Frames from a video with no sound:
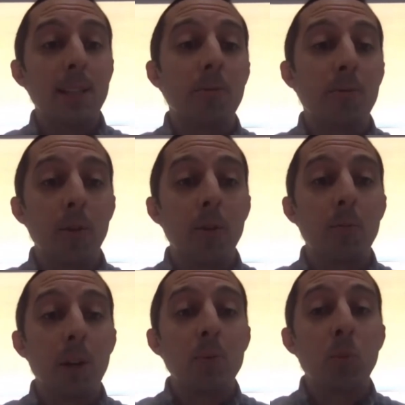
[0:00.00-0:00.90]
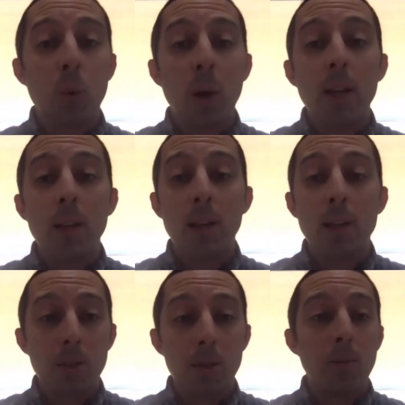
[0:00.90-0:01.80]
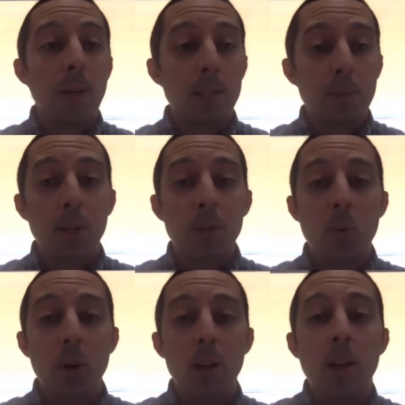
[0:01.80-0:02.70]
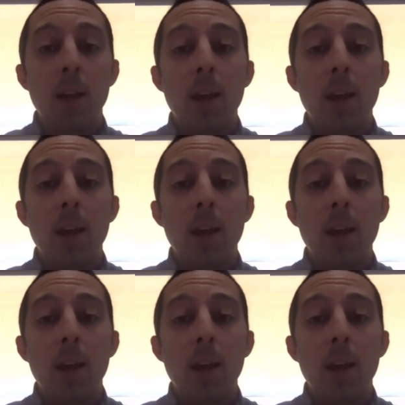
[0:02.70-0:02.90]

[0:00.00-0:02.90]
the field much more quickly, to Etsemaye's point,